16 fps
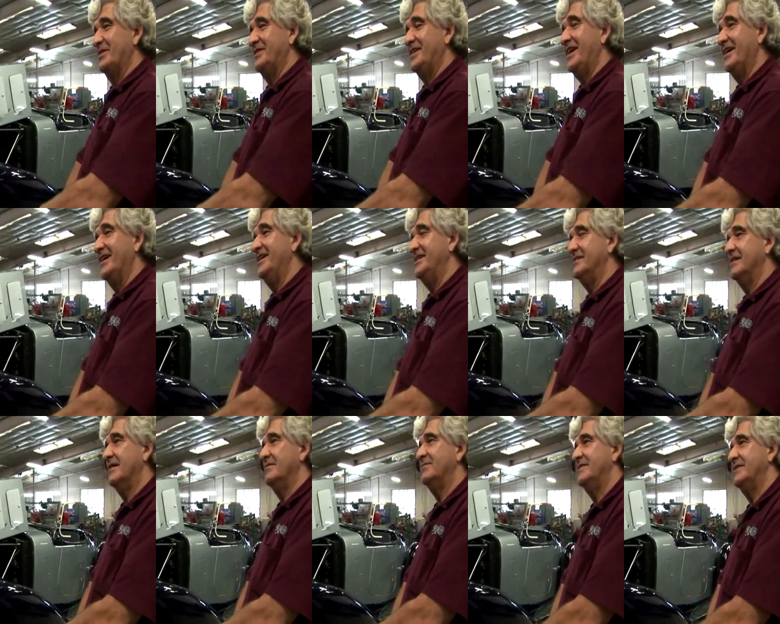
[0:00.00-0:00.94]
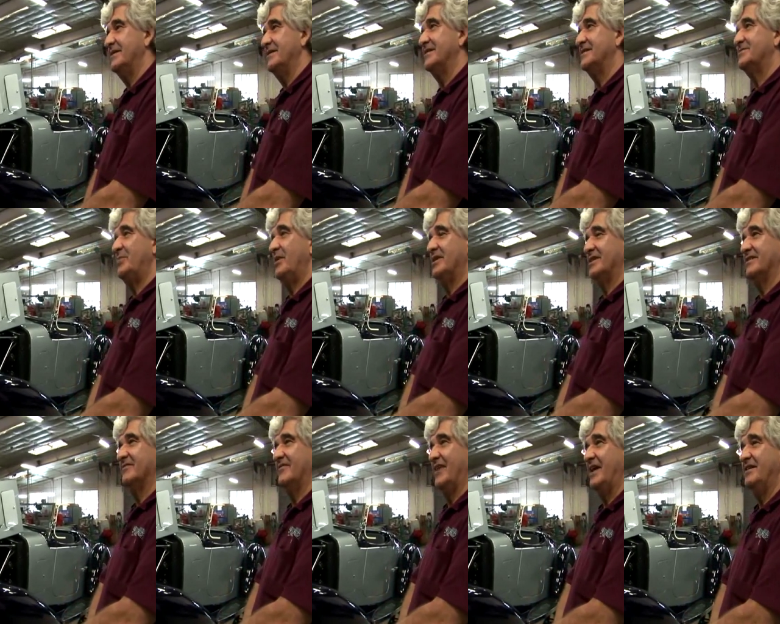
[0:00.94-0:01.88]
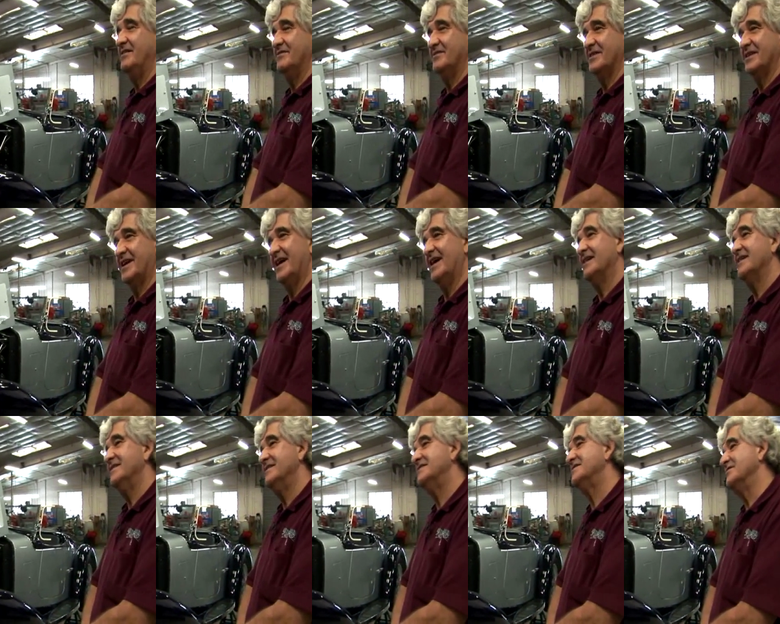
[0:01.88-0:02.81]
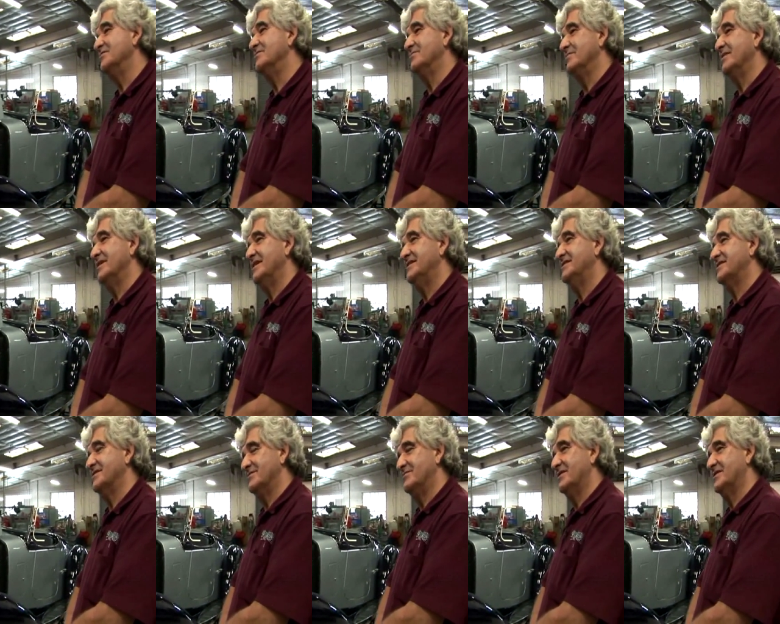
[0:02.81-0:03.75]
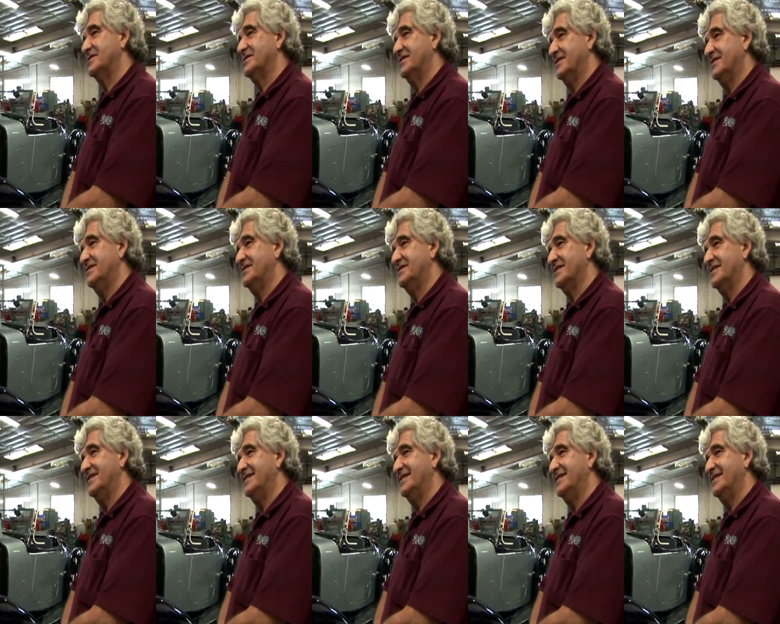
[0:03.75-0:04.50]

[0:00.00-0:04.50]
but yeah, he, uh, yeah, despite the value of the car, he still, he still wants to use it.